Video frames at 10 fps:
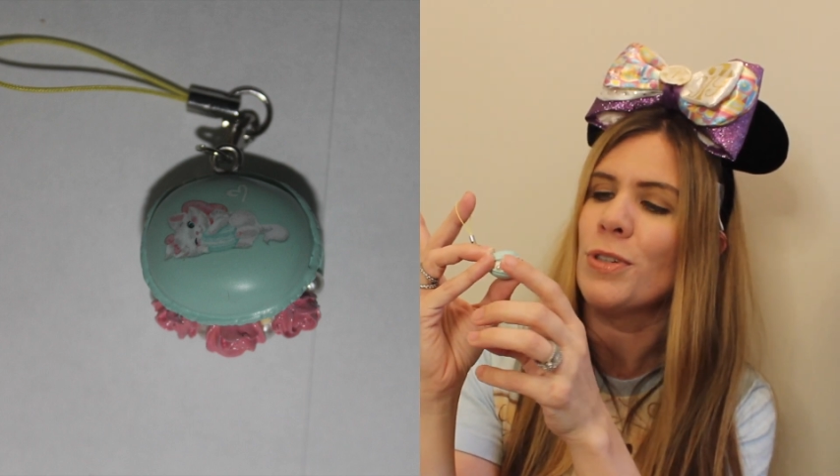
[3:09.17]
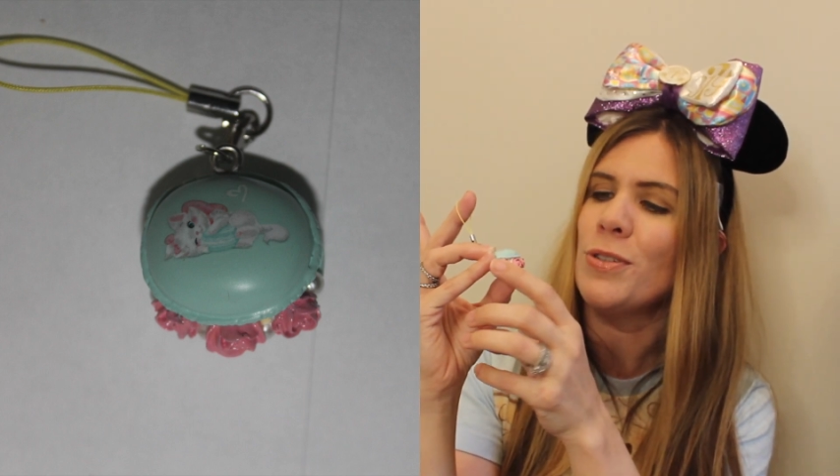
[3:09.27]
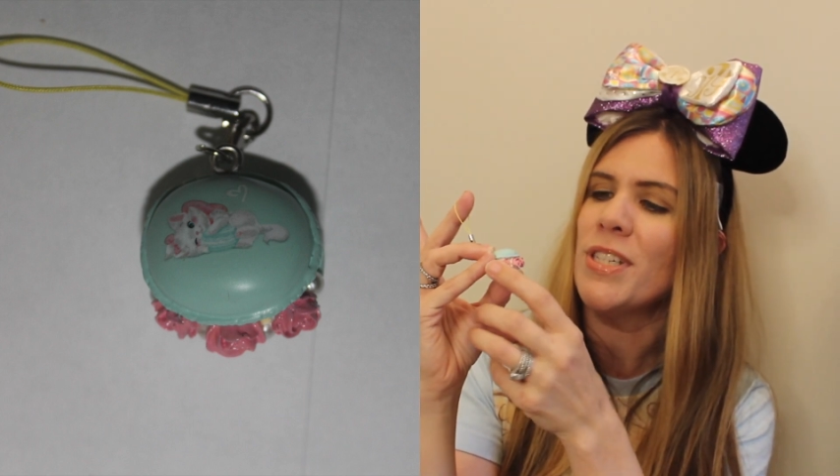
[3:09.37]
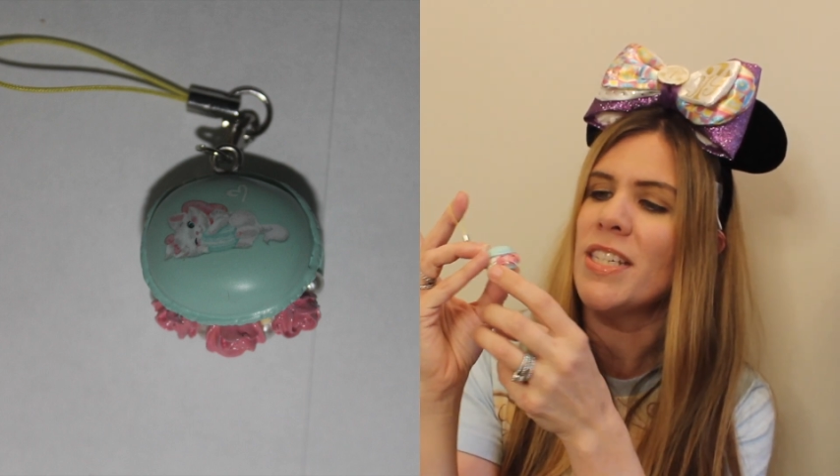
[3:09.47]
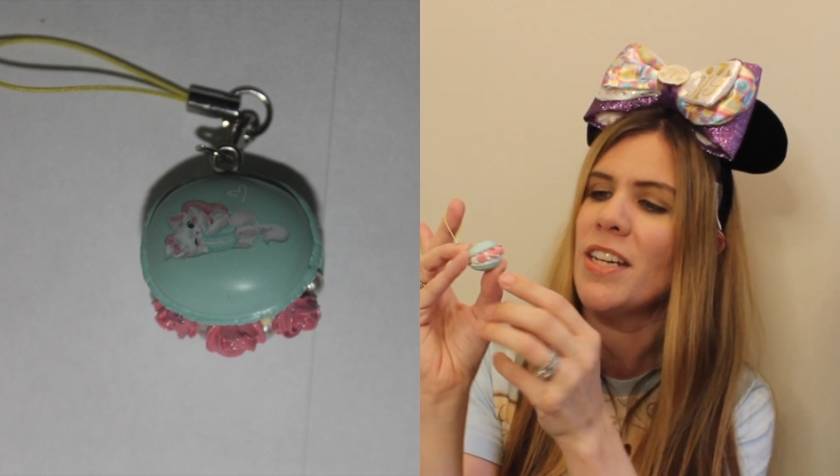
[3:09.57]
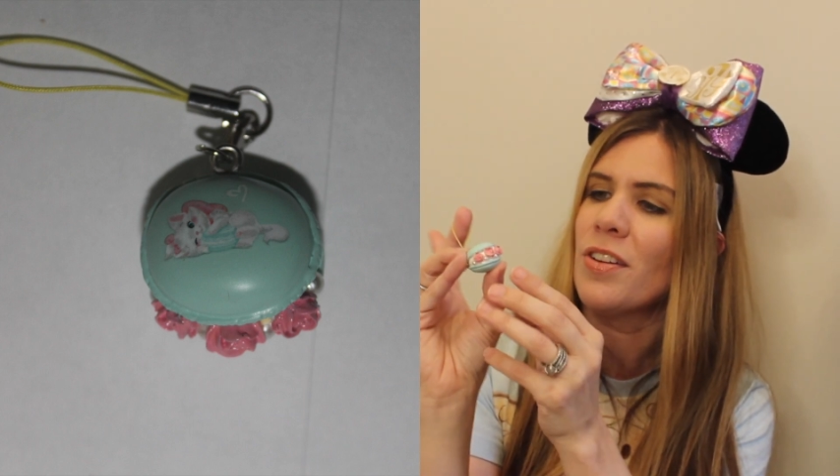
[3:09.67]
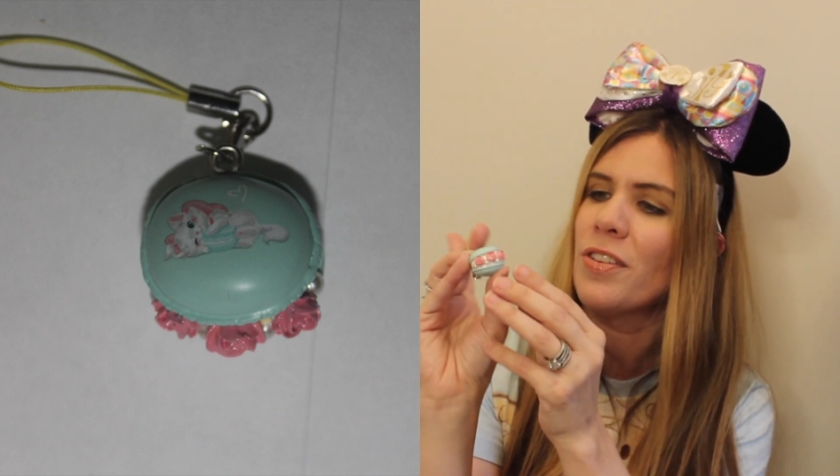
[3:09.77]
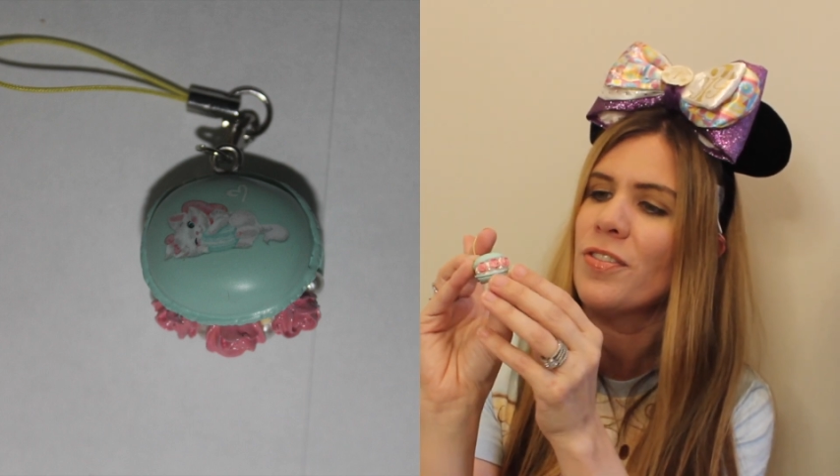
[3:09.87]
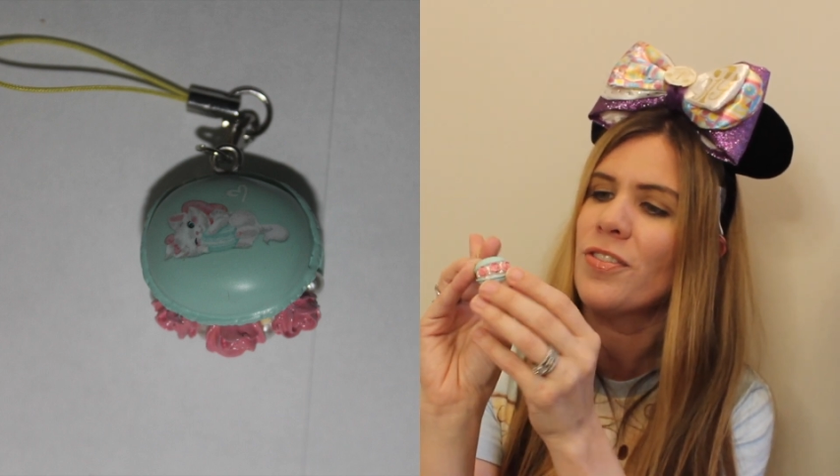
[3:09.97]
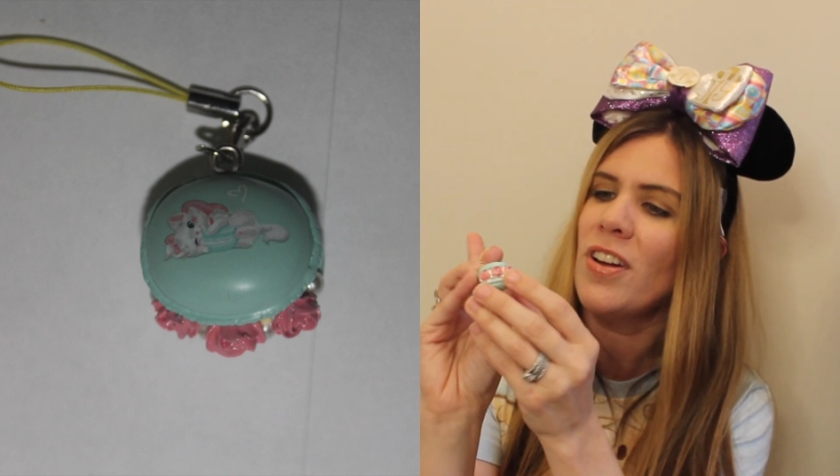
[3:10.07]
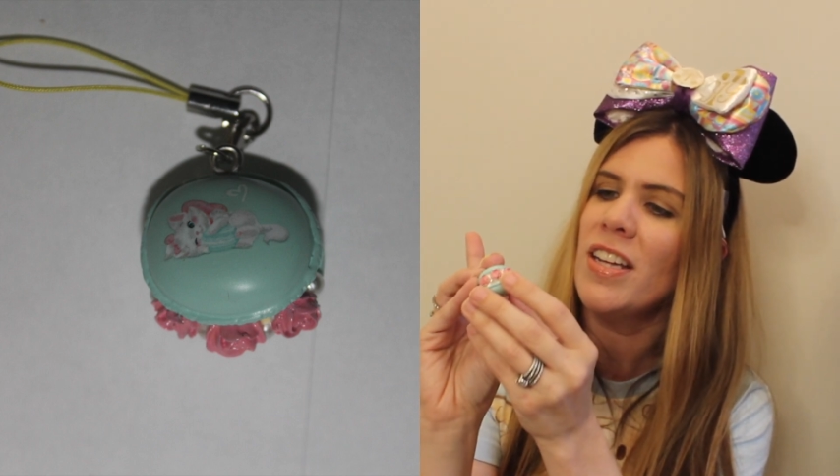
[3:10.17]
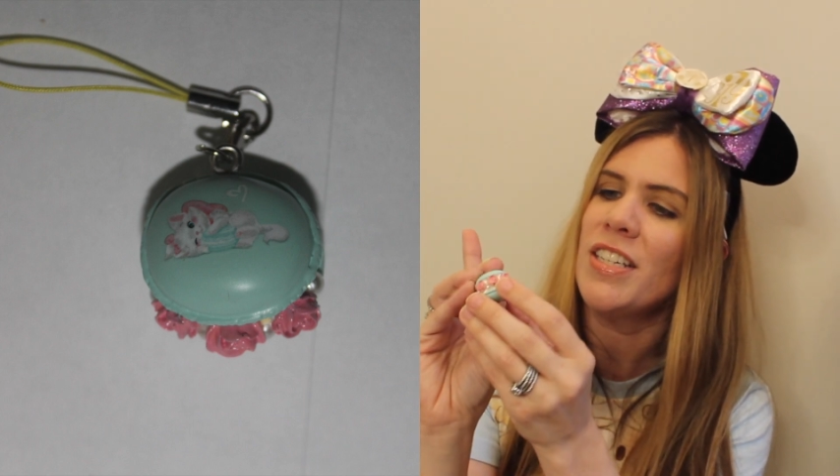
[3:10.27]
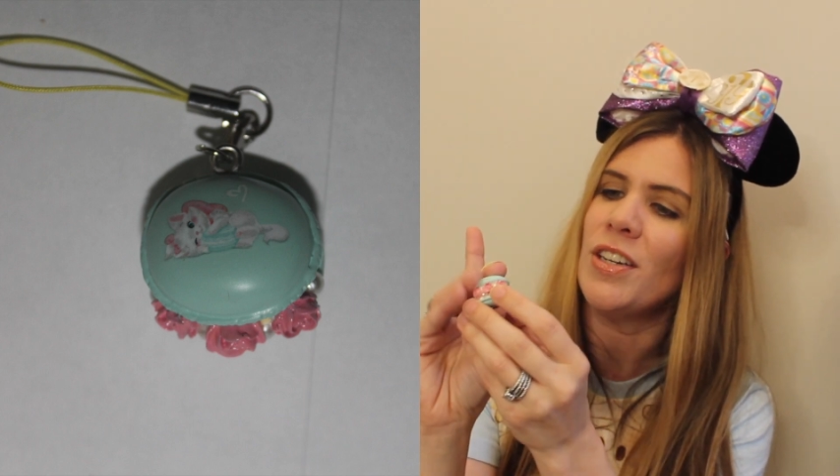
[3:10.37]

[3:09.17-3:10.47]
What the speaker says: roses here on the front.